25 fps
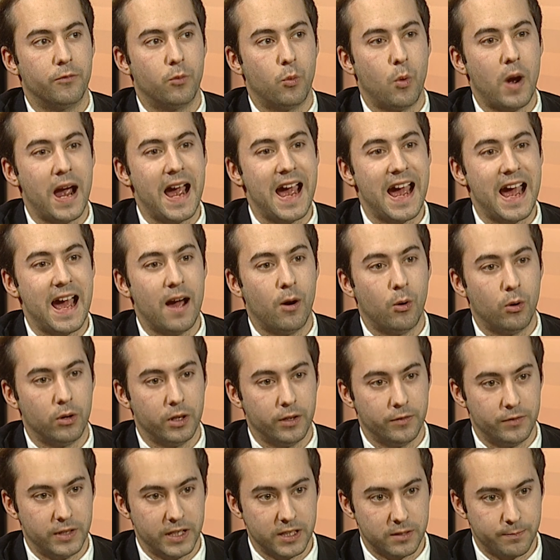of where
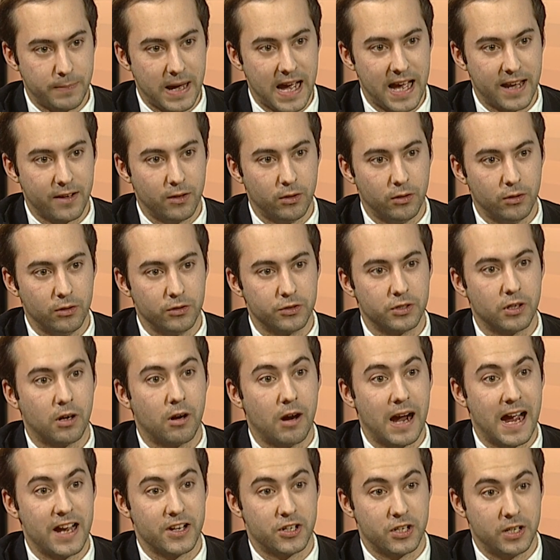all of these panels
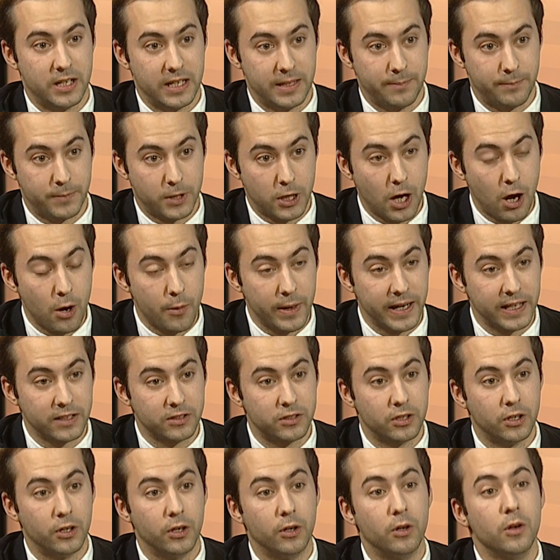are actually
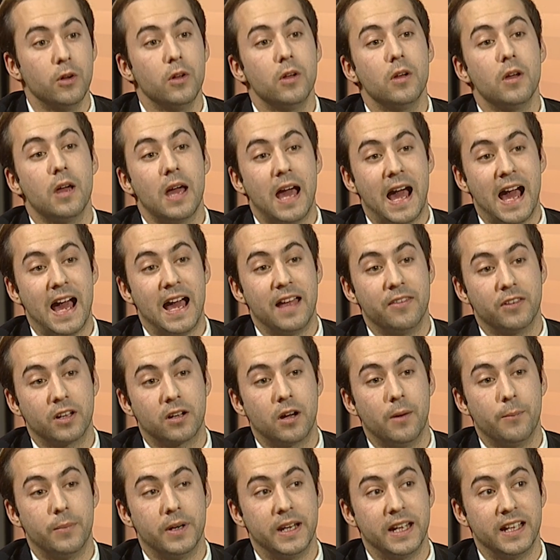going to. And
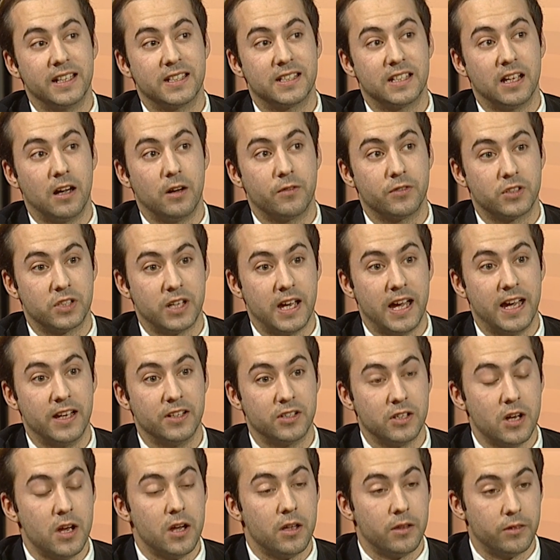the company itself
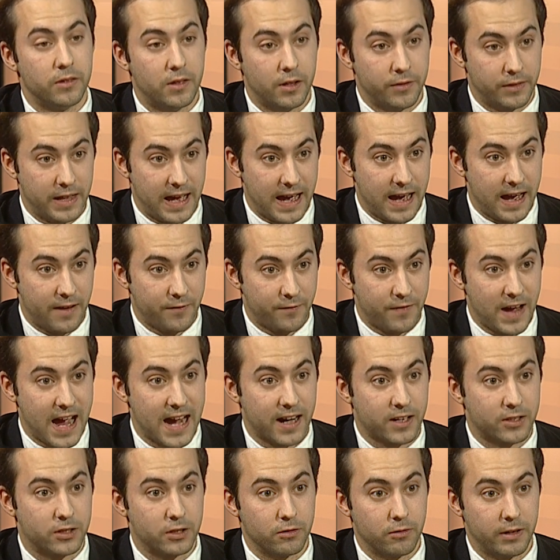says that their
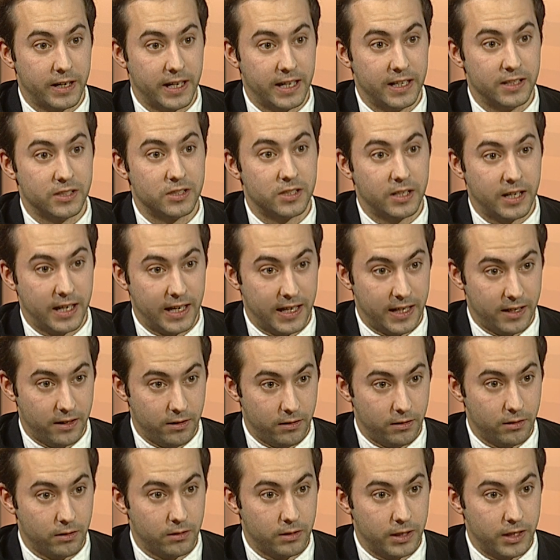factories
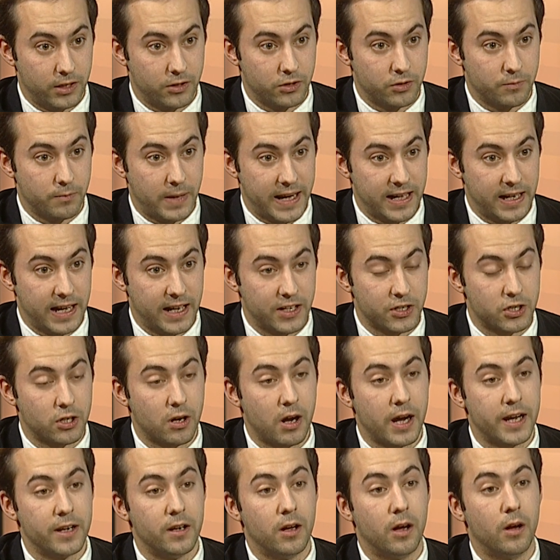in mainland
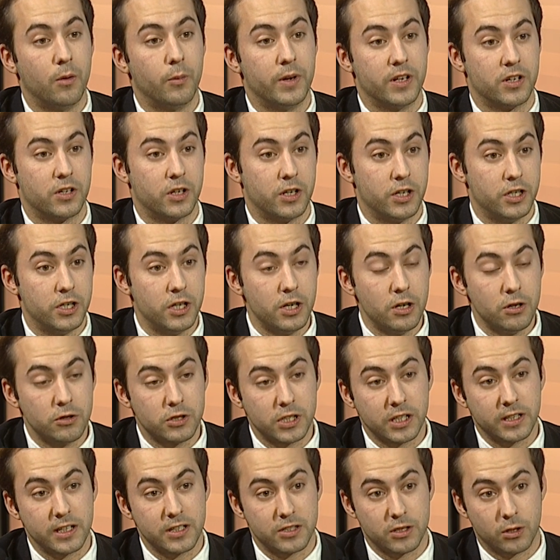China, which are
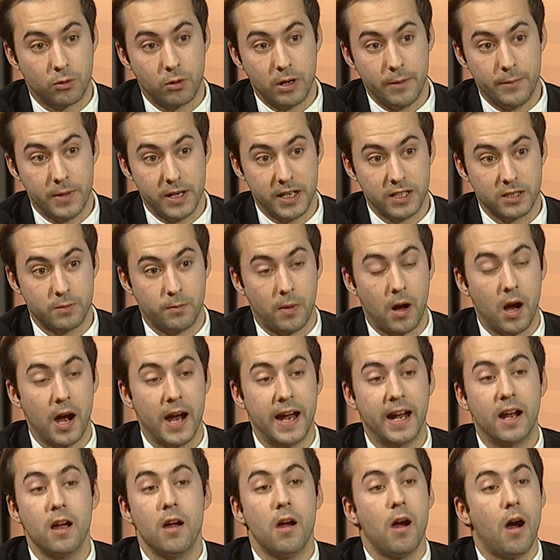using this equipment it's
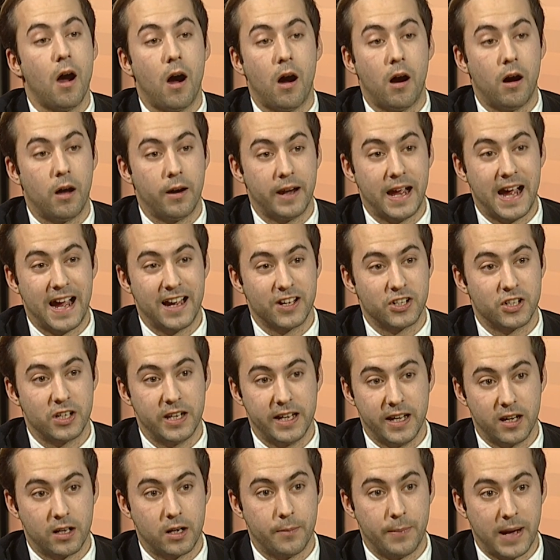buying, aren't
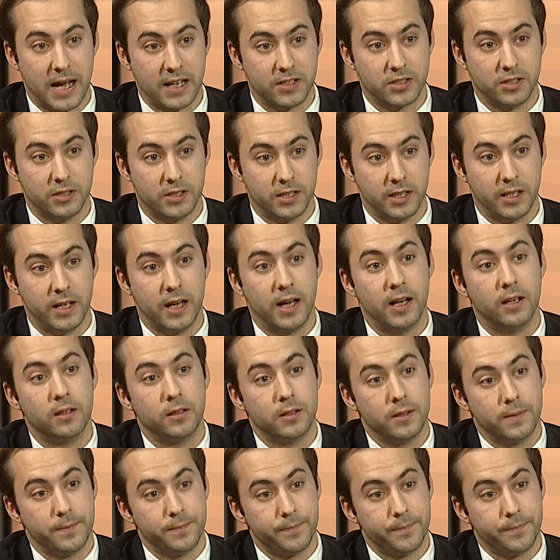actually at capacity yet.